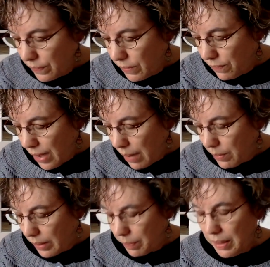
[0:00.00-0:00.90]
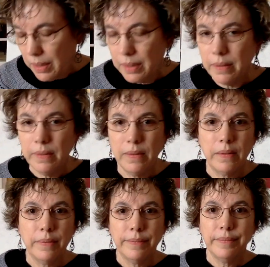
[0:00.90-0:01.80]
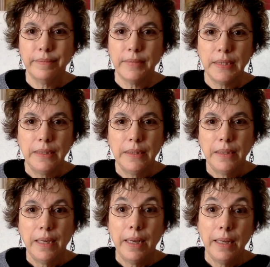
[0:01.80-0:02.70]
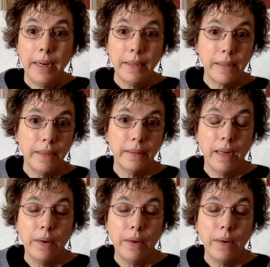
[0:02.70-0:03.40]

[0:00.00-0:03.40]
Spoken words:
the fabric because I liked it.